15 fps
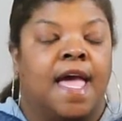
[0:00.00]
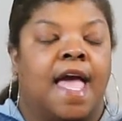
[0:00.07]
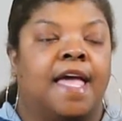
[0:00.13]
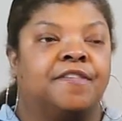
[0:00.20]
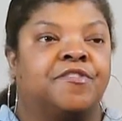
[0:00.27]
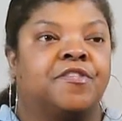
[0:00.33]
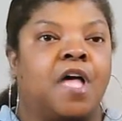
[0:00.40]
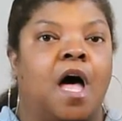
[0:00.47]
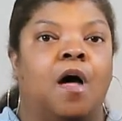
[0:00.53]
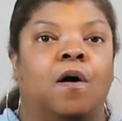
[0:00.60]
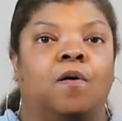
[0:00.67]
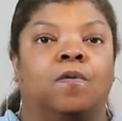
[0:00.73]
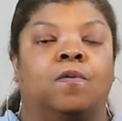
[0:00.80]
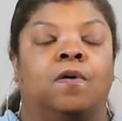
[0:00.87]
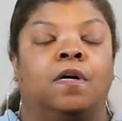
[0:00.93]
And
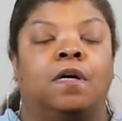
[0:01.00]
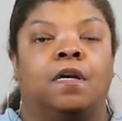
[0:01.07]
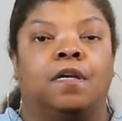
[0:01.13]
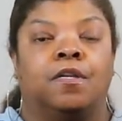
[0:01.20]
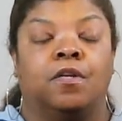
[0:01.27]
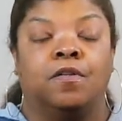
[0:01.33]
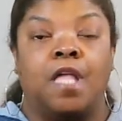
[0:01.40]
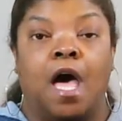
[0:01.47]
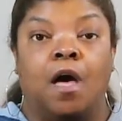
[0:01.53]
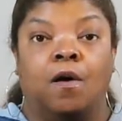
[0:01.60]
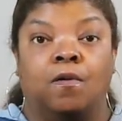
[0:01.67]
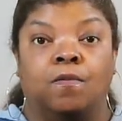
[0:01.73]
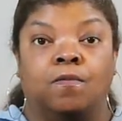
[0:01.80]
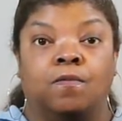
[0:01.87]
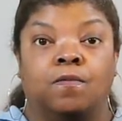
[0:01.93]
so, you
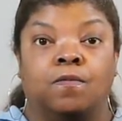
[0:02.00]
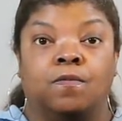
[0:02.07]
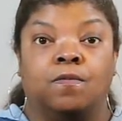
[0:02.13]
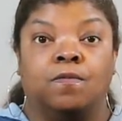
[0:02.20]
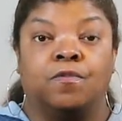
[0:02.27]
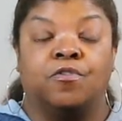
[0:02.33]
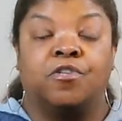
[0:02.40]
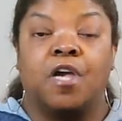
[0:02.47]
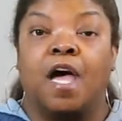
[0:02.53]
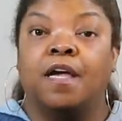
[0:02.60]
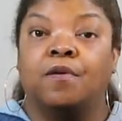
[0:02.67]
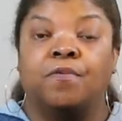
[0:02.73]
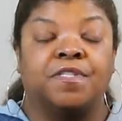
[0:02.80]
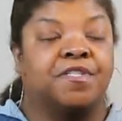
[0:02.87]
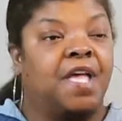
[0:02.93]
know,
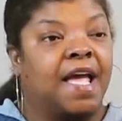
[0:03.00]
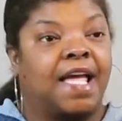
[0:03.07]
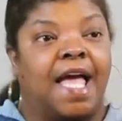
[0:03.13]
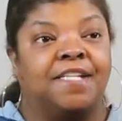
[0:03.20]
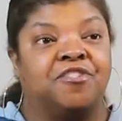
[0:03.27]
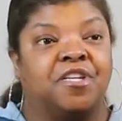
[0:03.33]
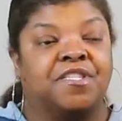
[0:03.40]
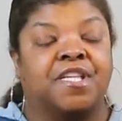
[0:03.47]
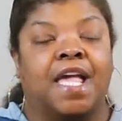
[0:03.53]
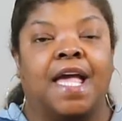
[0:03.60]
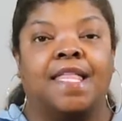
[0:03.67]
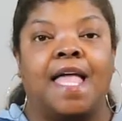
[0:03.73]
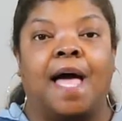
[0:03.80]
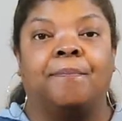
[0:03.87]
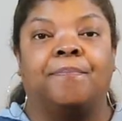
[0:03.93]
Chuck was like, I just
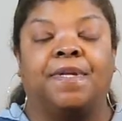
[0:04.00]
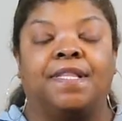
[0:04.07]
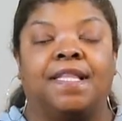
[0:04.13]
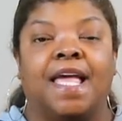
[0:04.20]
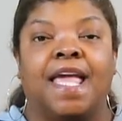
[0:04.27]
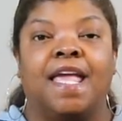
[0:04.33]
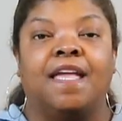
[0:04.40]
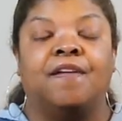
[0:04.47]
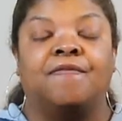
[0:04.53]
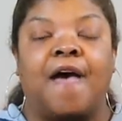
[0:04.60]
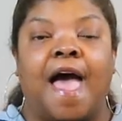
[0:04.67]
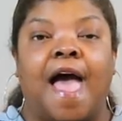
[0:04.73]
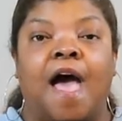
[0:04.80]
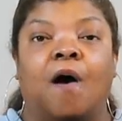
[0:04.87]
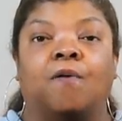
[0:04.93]
cannot believe
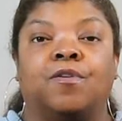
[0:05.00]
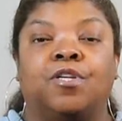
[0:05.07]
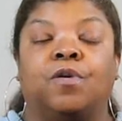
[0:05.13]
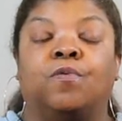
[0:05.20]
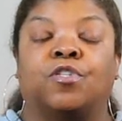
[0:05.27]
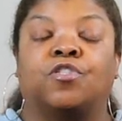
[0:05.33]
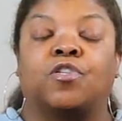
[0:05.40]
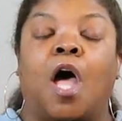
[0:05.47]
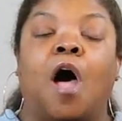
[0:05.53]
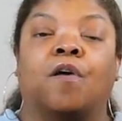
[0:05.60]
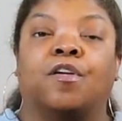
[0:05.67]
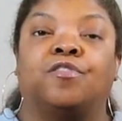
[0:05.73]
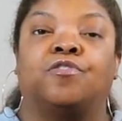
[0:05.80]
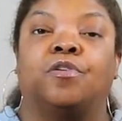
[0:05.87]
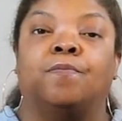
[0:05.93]
how you was
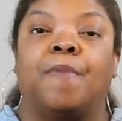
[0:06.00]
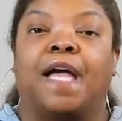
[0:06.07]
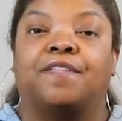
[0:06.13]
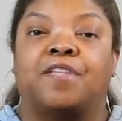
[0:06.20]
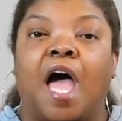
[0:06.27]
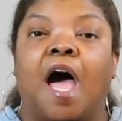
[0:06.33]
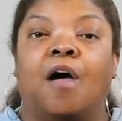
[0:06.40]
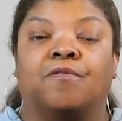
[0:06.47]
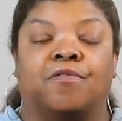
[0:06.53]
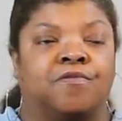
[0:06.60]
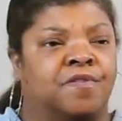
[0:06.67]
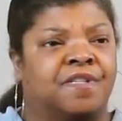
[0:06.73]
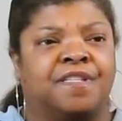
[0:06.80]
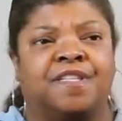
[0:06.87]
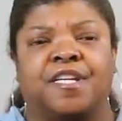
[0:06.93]
talking to my
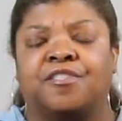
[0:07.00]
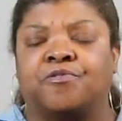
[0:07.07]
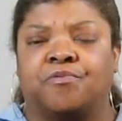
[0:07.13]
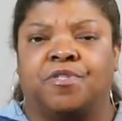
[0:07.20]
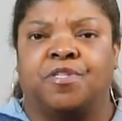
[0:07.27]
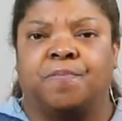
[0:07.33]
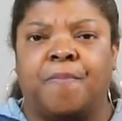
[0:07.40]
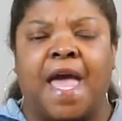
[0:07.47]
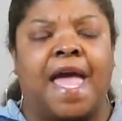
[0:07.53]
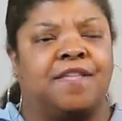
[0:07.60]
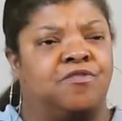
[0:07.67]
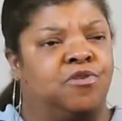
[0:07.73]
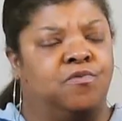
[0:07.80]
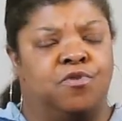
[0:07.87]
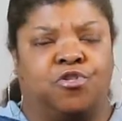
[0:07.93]
daughter, the
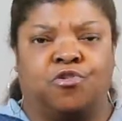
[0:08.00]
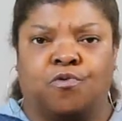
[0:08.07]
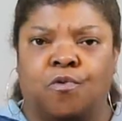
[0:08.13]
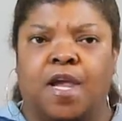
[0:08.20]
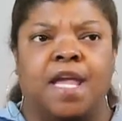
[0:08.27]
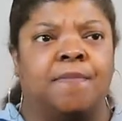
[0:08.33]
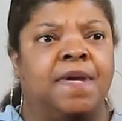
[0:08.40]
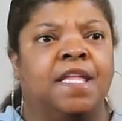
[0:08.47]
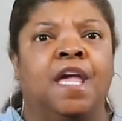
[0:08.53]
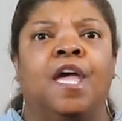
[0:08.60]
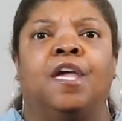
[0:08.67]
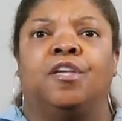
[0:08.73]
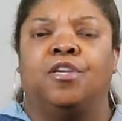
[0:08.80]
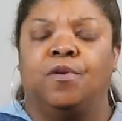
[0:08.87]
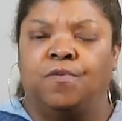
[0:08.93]
disrespect. You was screaming,
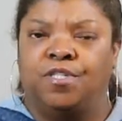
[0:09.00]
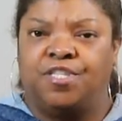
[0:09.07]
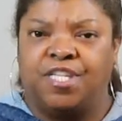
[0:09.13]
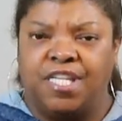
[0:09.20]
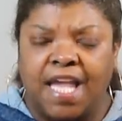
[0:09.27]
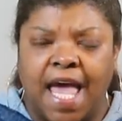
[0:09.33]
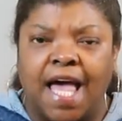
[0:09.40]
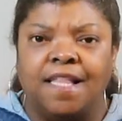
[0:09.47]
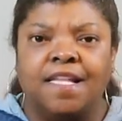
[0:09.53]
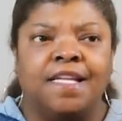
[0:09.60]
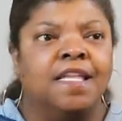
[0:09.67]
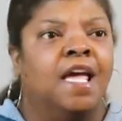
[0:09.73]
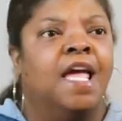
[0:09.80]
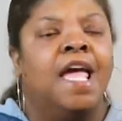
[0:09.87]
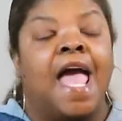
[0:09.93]
you was
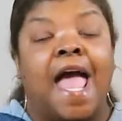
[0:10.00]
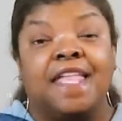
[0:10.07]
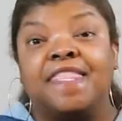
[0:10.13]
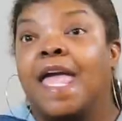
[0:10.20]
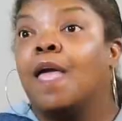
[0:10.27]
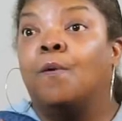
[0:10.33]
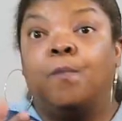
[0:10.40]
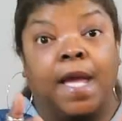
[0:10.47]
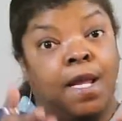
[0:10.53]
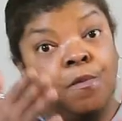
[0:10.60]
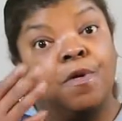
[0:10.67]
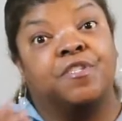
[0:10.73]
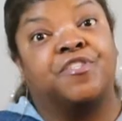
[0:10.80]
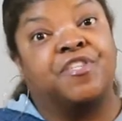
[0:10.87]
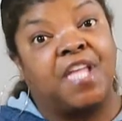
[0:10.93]
yelling, and then
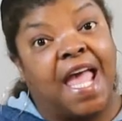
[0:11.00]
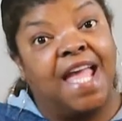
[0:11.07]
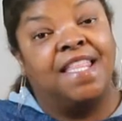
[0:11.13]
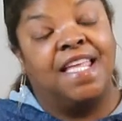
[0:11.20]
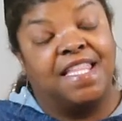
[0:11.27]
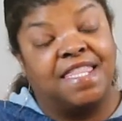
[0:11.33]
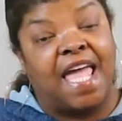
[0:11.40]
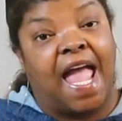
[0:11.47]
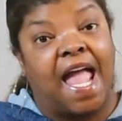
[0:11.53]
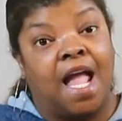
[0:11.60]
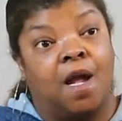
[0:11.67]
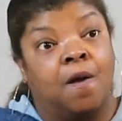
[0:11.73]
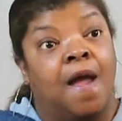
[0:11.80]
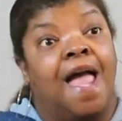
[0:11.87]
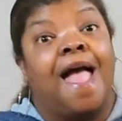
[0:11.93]
we were sitting
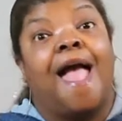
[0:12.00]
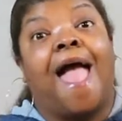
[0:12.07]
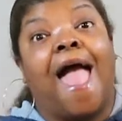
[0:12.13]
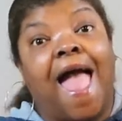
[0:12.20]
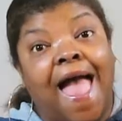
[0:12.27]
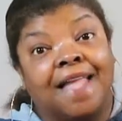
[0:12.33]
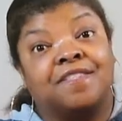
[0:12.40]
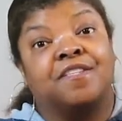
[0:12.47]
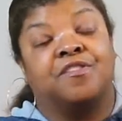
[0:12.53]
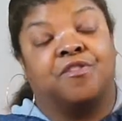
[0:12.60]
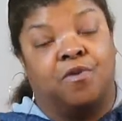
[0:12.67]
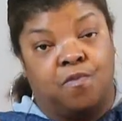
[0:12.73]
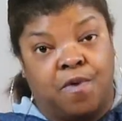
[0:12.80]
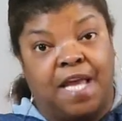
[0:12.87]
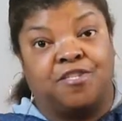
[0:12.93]
there at
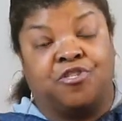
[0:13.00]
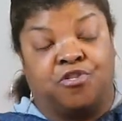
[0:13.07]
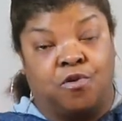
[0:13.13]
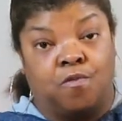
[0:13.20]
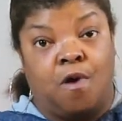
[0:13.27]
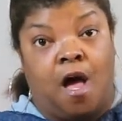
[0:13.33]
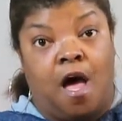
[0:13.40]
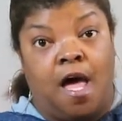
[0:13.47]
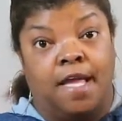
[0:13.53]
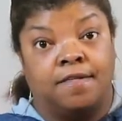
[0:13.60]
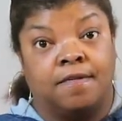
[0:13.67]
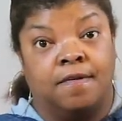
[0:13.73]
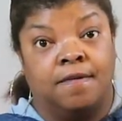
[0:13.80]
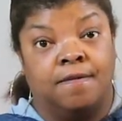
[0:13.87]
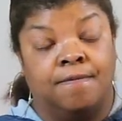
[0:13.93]
the restaurant